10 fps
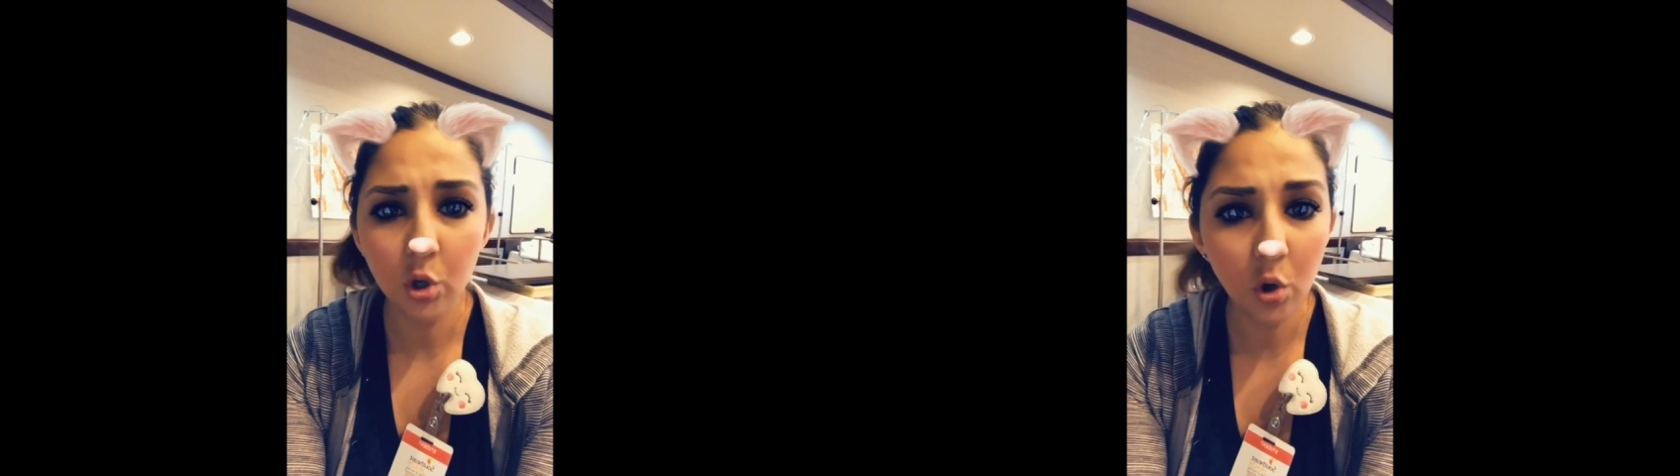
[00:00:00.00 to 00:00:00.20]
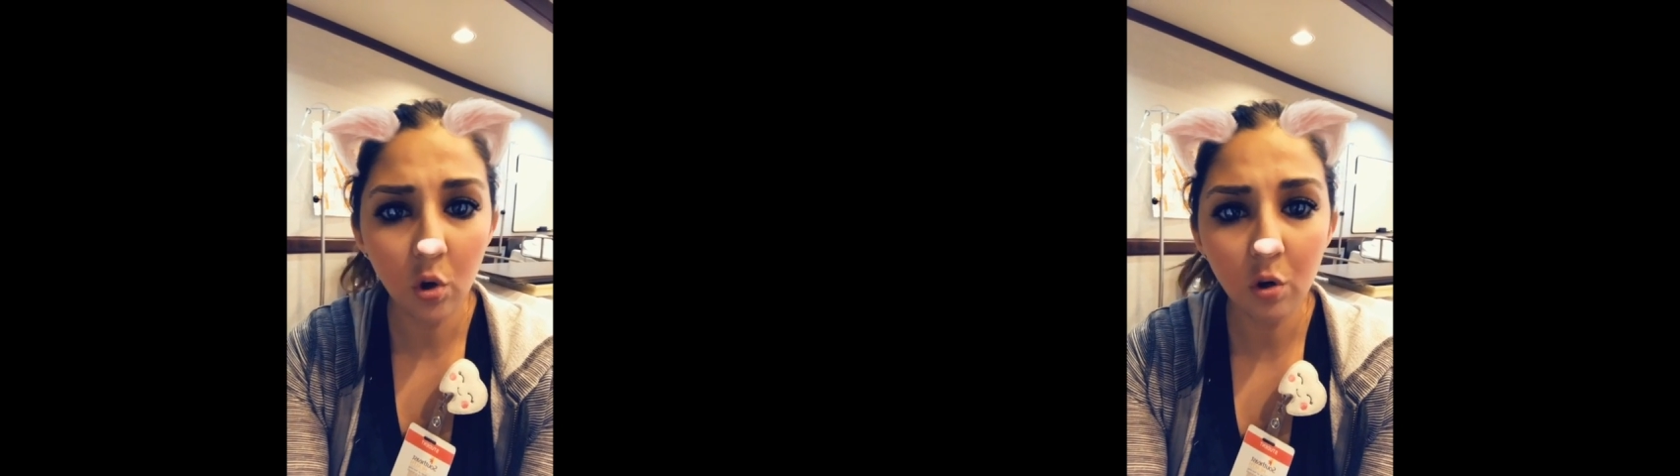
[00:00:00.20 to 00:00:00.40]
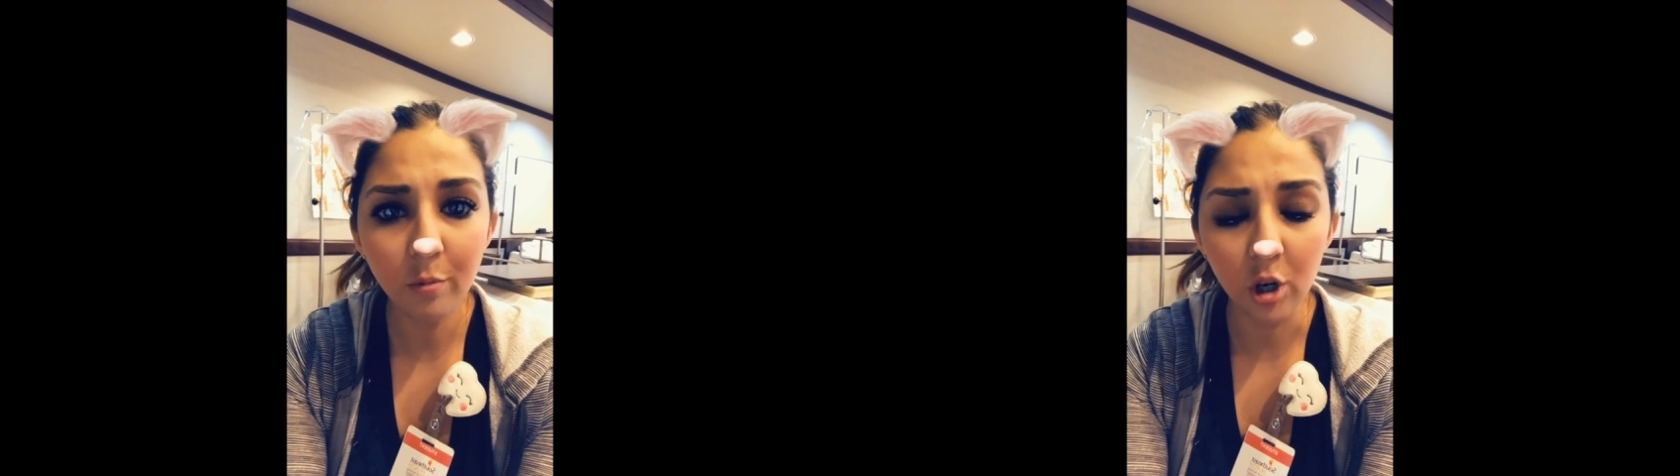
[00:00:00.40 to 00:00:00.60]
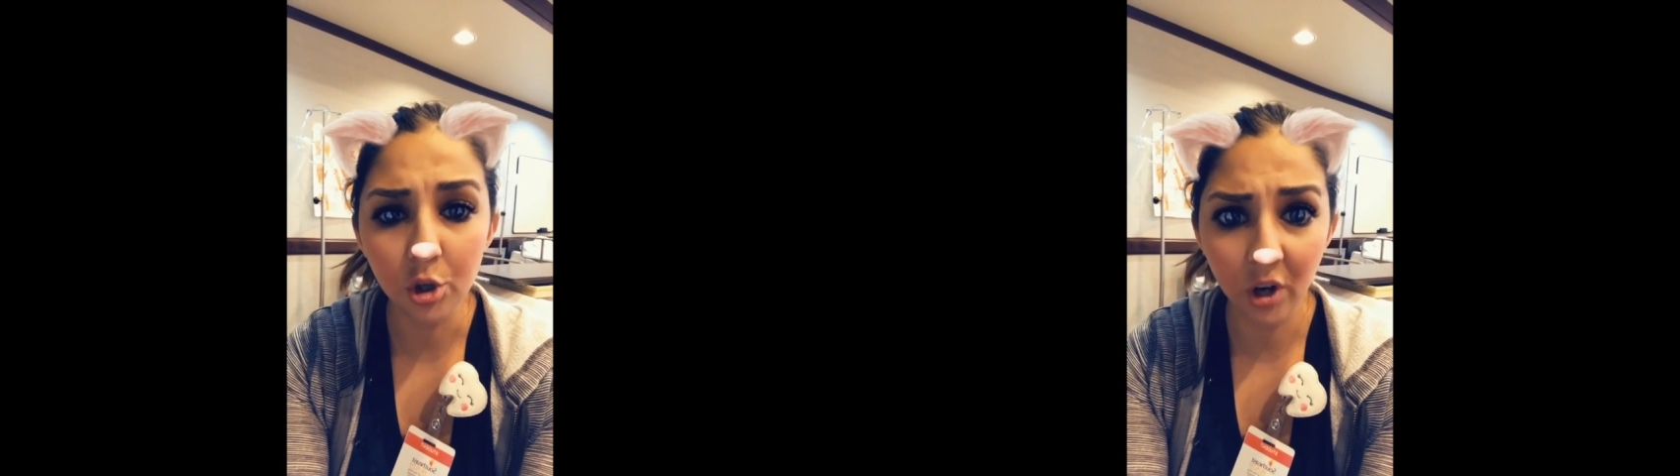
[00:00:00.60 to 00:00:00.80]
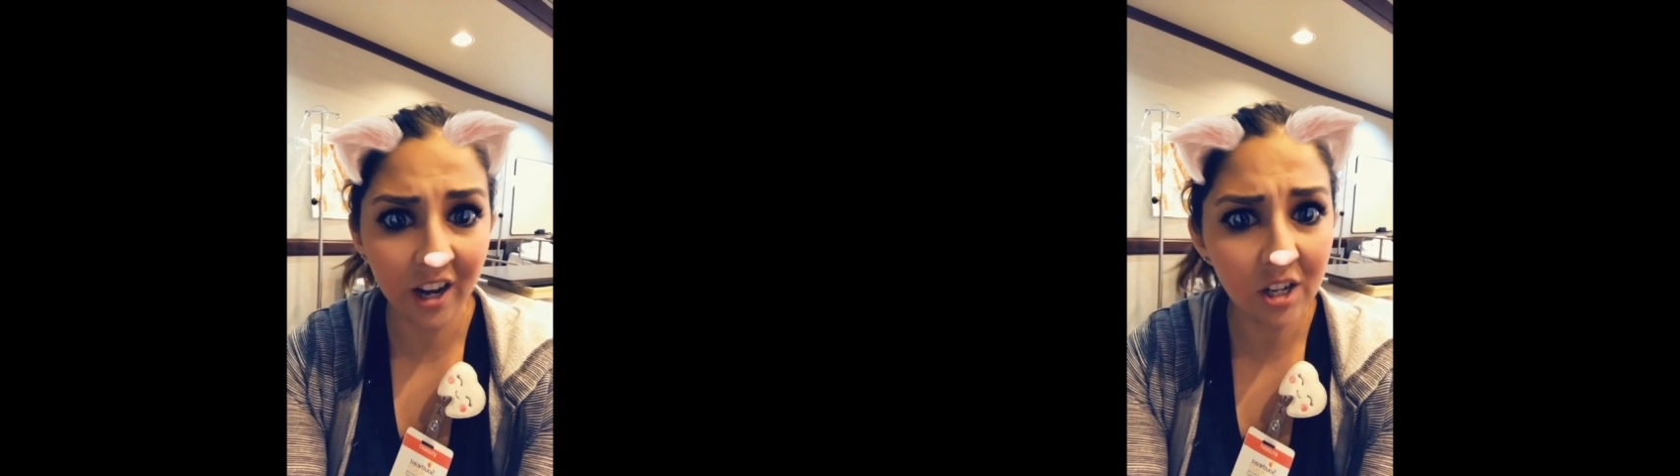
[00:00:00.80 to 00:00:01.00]
tube or
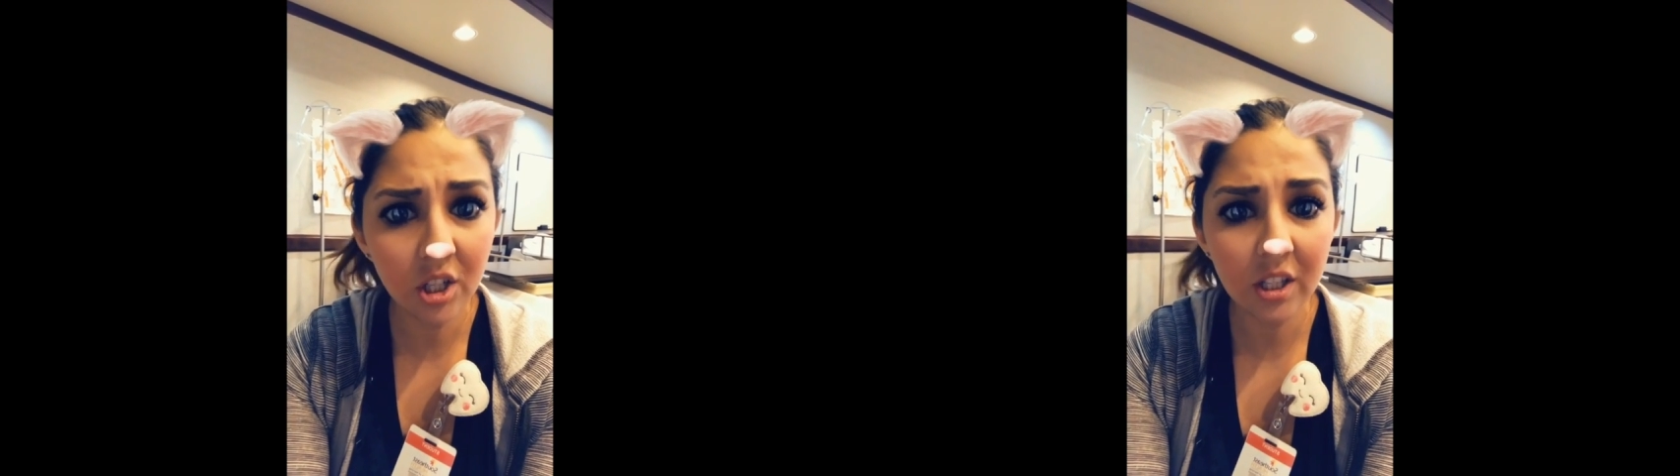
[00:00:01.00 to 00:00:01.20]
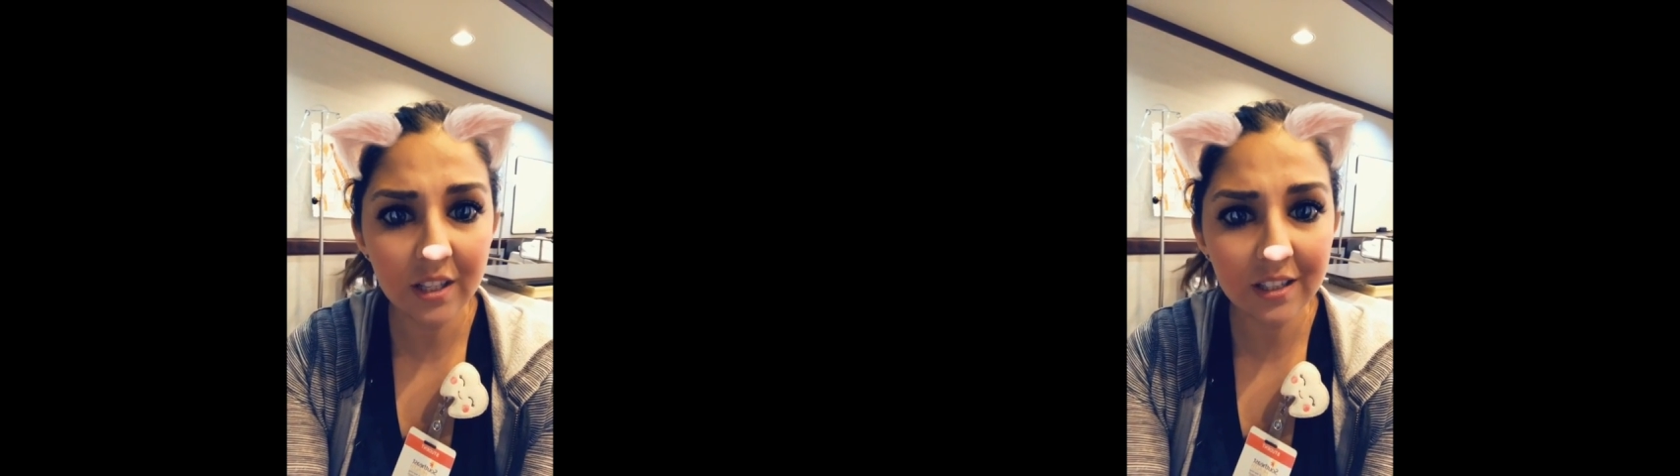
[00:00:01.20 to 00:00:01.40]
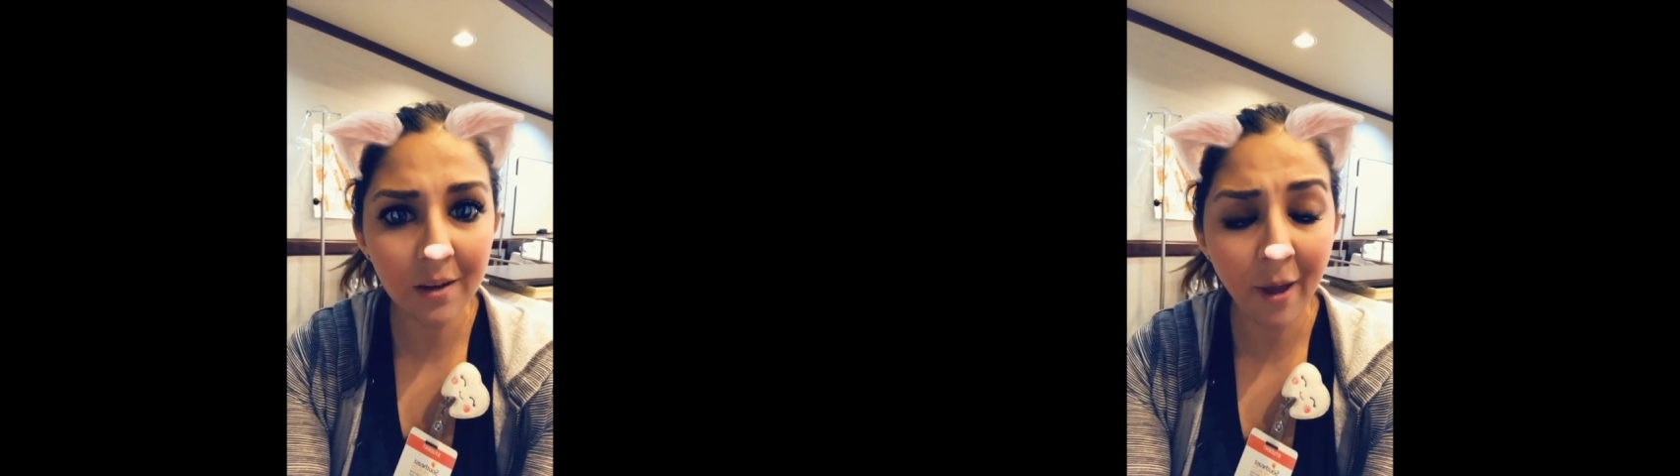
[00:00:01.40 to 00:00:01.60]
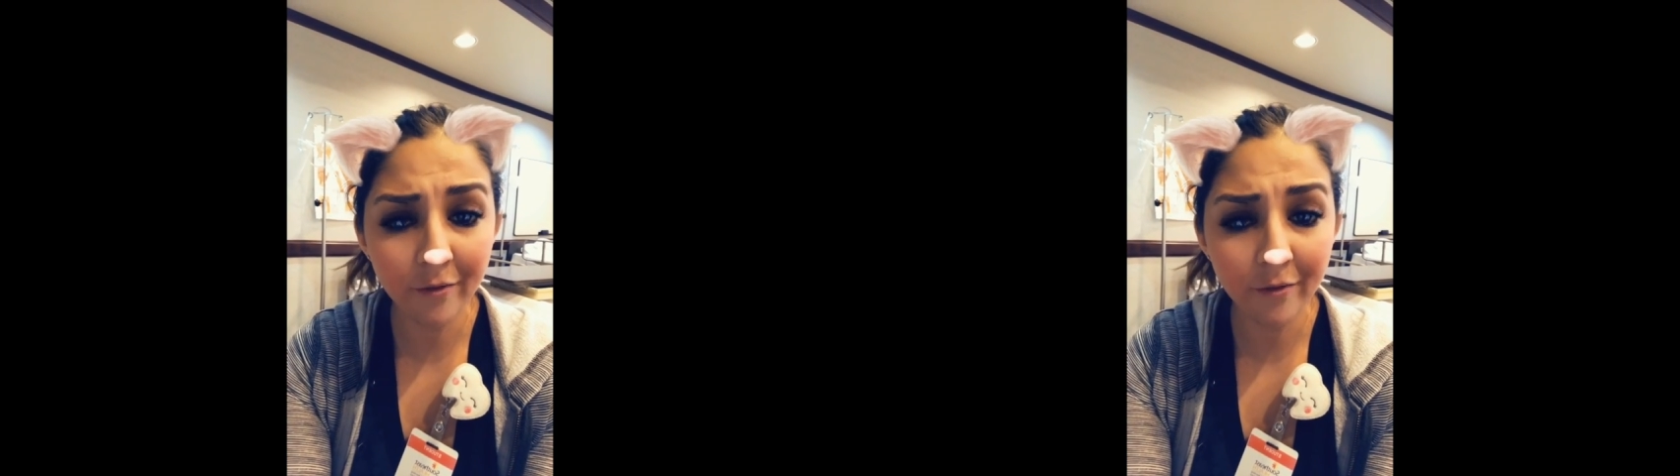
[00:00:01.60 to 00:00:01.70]
drainage system